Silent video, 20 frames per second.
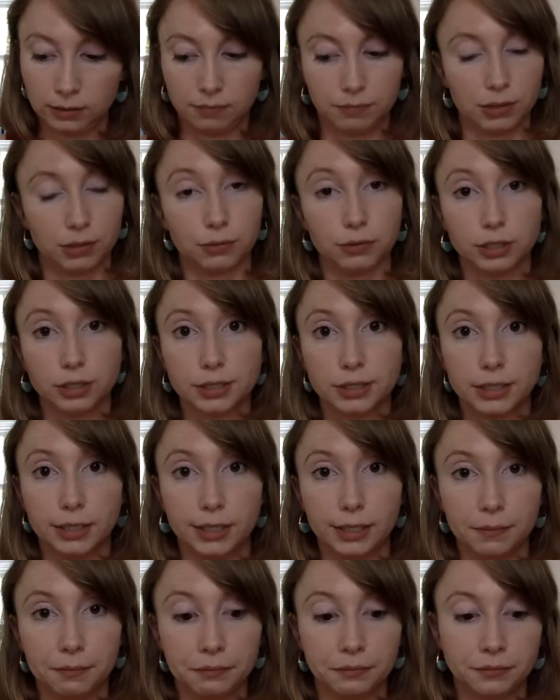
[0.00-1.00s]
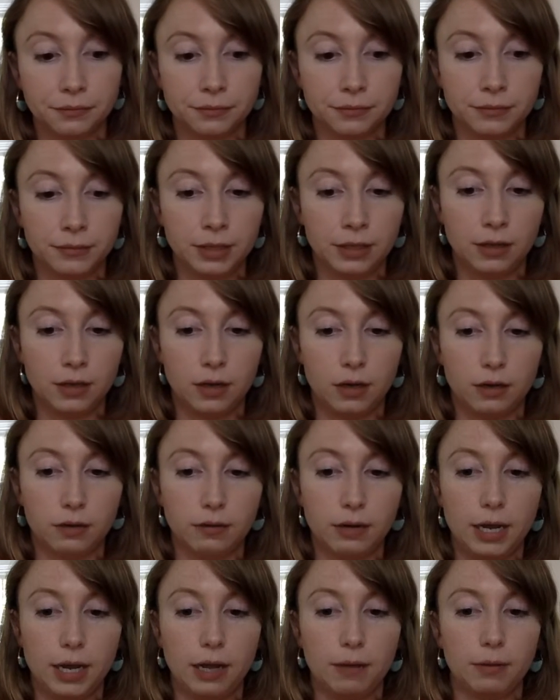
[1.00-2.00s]
but we'll see. All
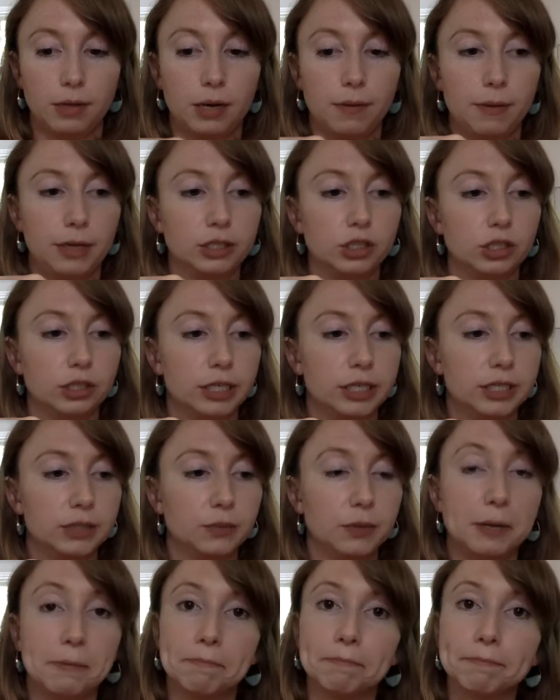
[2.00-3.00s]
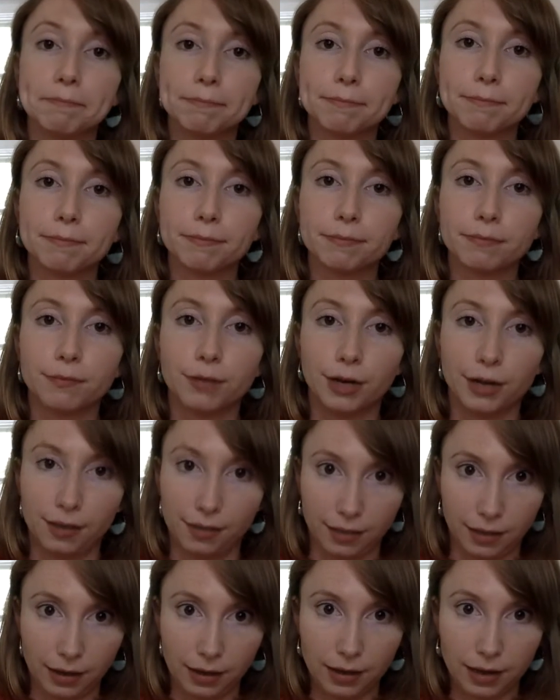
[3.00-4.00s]
right, I'm going to measure this one. What do you
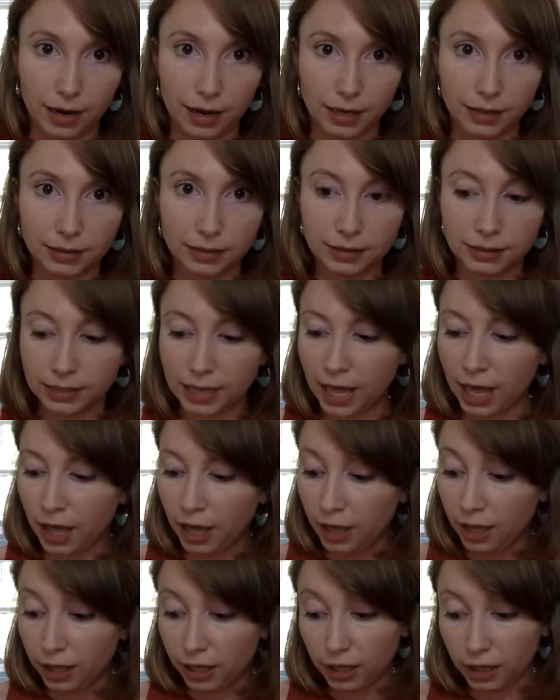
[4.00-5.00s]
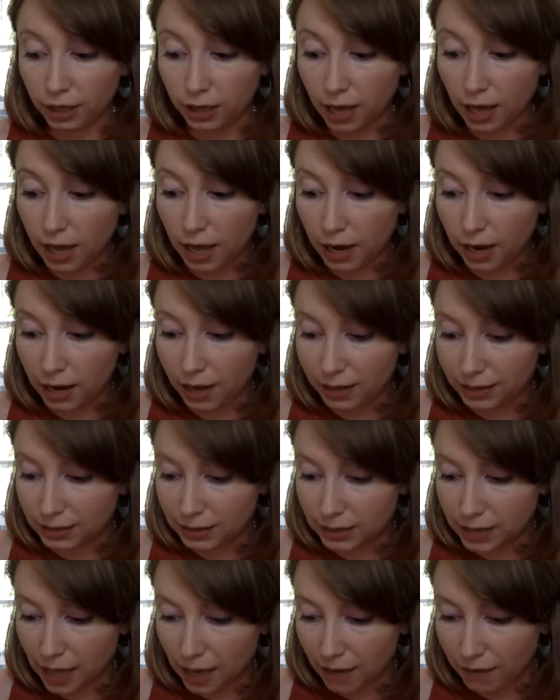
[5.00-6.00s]
think it is? You got it,
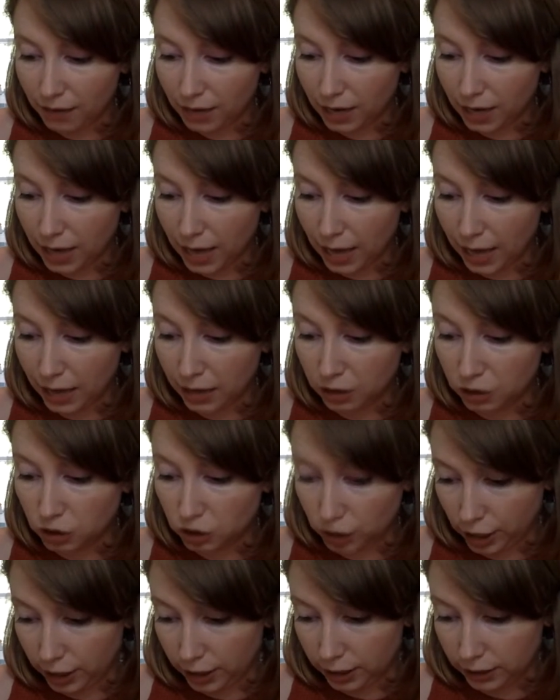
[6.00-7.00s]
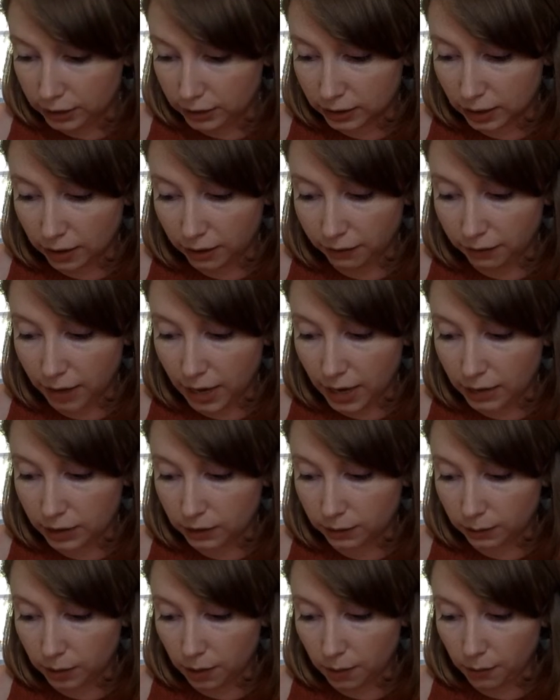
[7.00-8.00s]
7 inches. All right, so
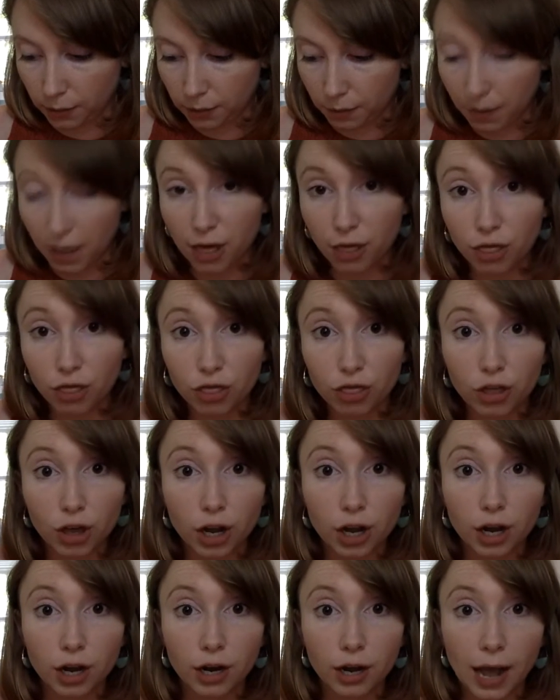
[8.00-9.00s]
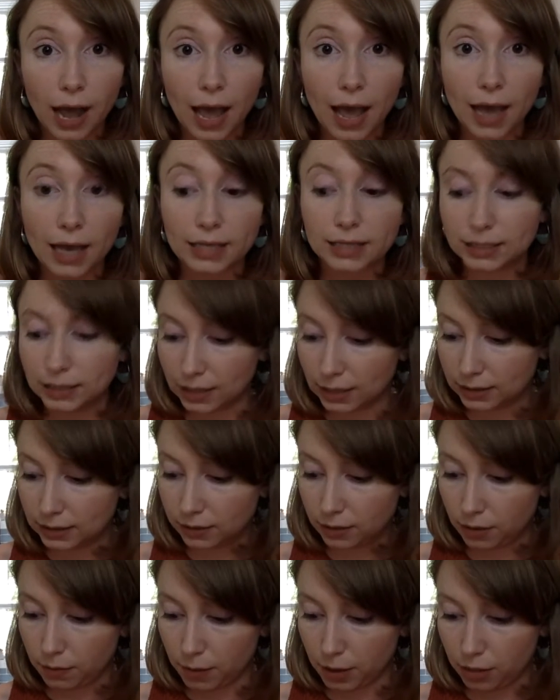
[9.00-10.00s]
I'm going to put my third X. That's
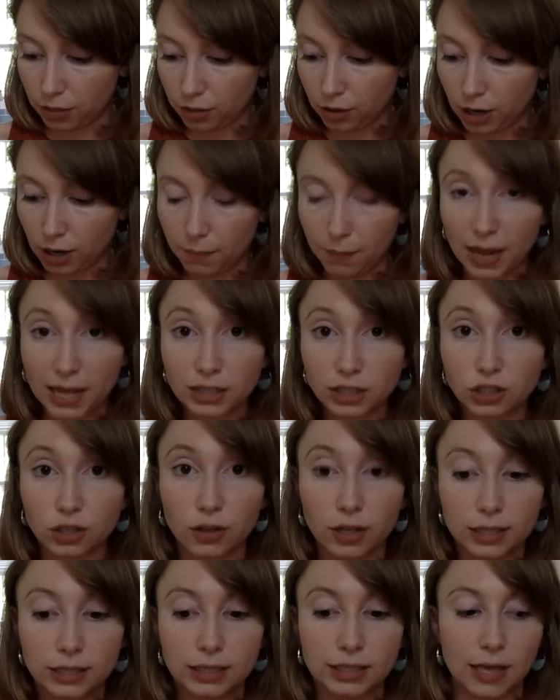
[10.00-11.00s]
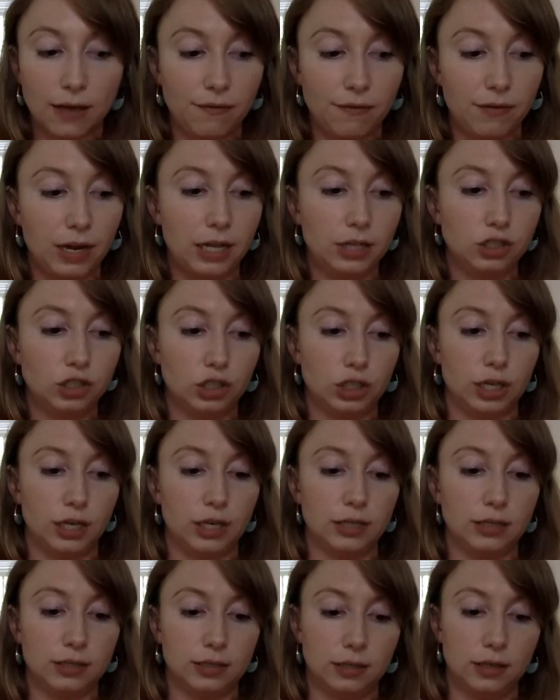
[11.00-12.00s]
my third pencil that's 7
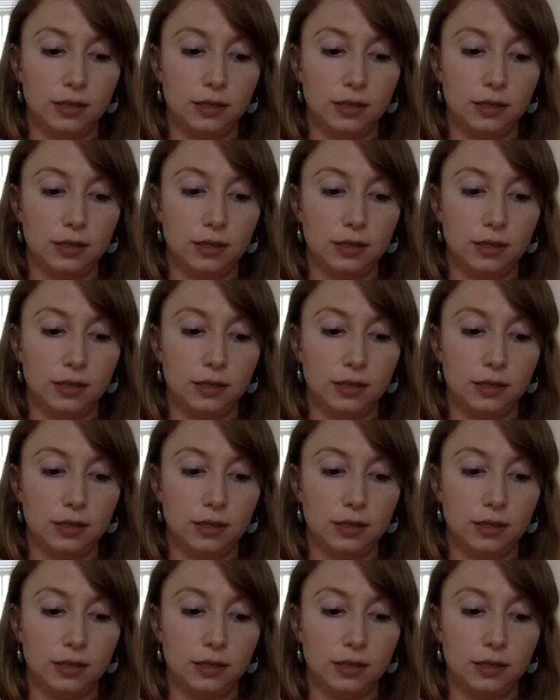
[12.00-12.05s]
inches.